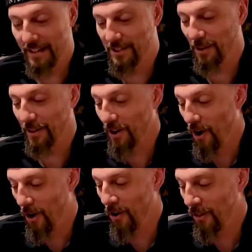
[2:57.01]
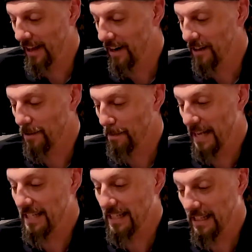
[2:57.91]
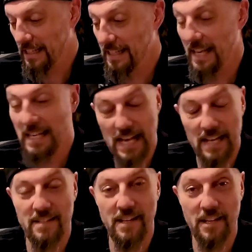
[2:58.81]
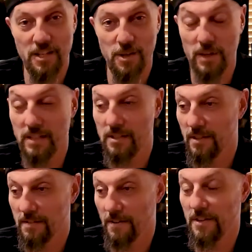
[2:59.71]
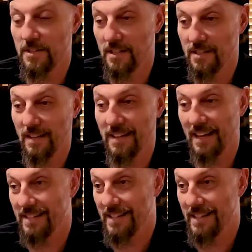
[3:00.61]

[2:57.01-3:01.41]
So they're all there to basically say, yes, it can do it to the furthest extent that it's